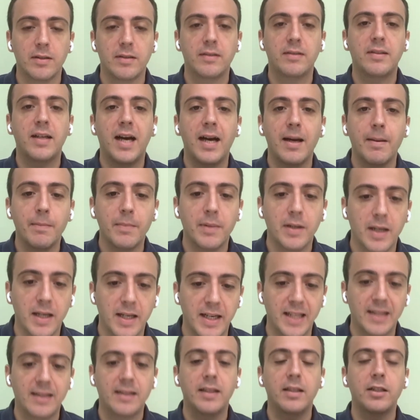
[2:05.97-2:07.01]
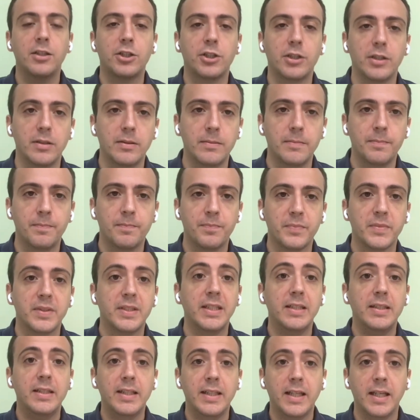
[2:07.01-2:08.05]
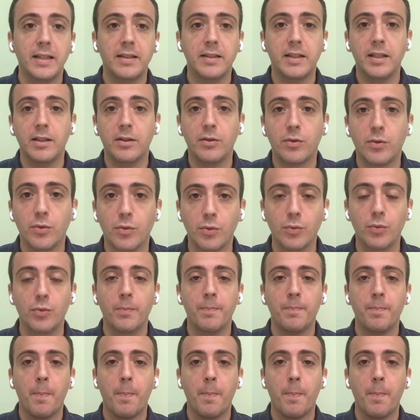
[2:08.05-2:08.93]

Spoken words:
time and attention dedicated to